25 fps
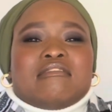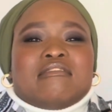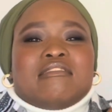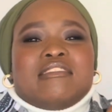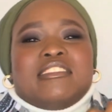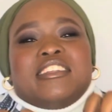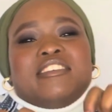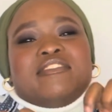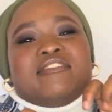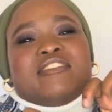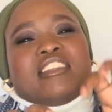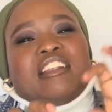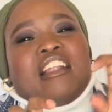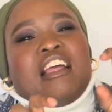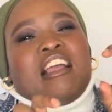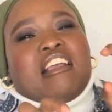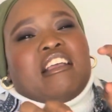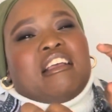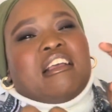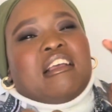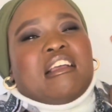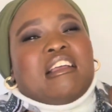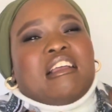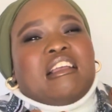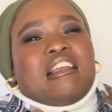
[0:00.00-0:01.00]
leave it
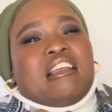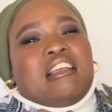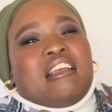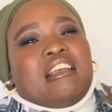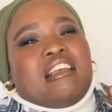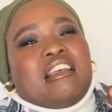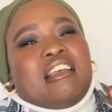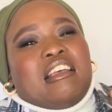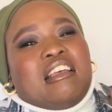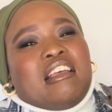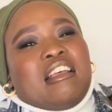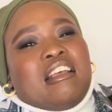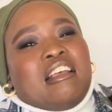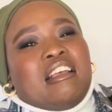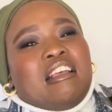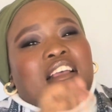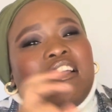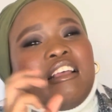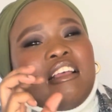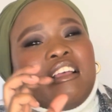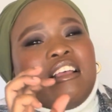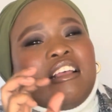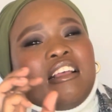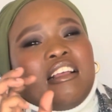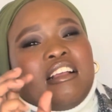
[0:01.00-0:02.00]
like
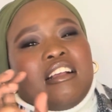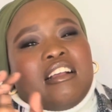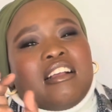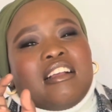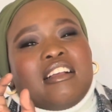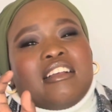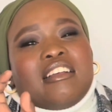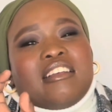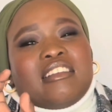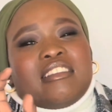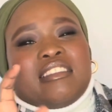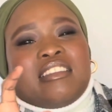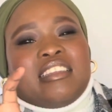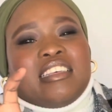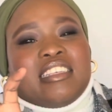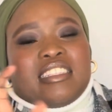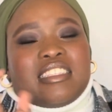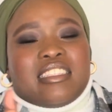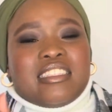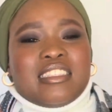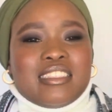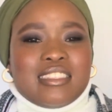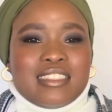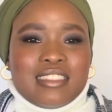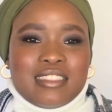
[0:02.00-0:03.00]

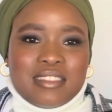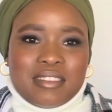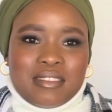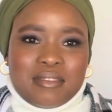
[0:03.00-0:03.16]
this.